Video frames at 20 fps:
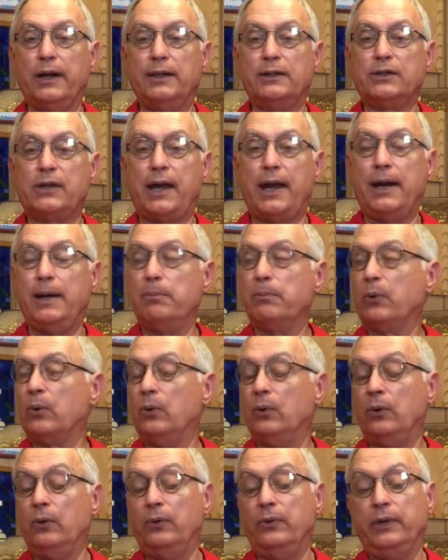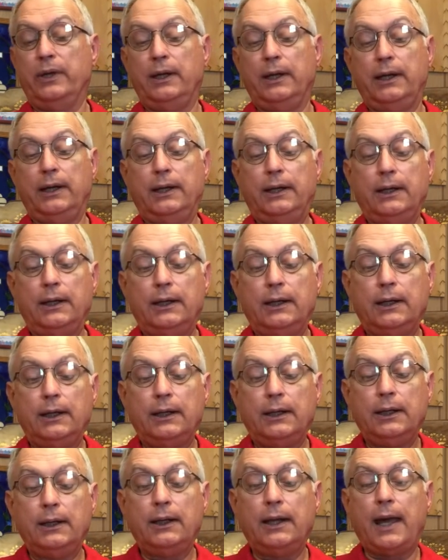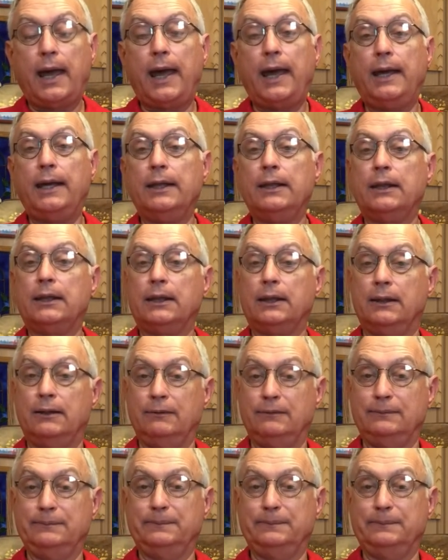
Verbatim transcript: It's April the 8th.